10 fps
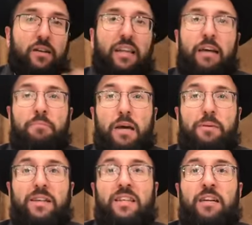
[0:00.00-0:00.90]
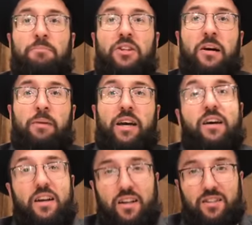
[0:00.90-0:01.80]
that maybe is not metameh.
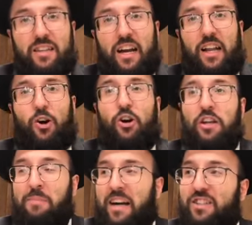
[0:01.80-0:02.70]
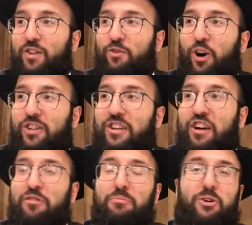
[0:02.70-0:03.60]
This is not halacha lemaisa, of course,
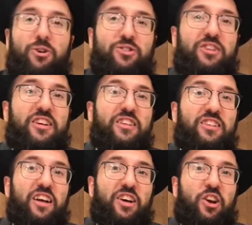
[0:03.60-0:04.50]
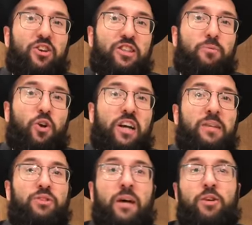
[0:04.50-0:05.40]
because you know, some Kohanim
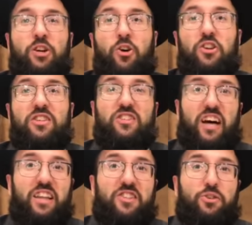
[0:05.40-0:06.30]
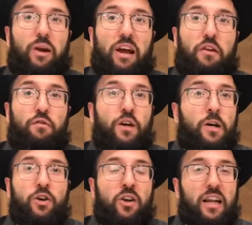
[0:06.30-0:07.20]
say, I'm going to go to this tzaddik's grave.
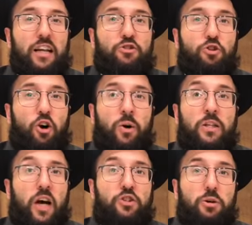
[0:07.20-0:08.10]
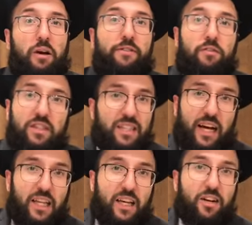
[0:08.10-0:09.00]
You're not allowed to go and touch a grave of a
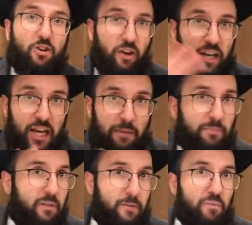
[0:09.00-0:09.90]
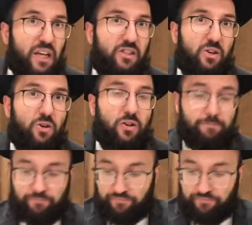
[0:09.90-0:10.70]
tzaddik. Kohanim, asur.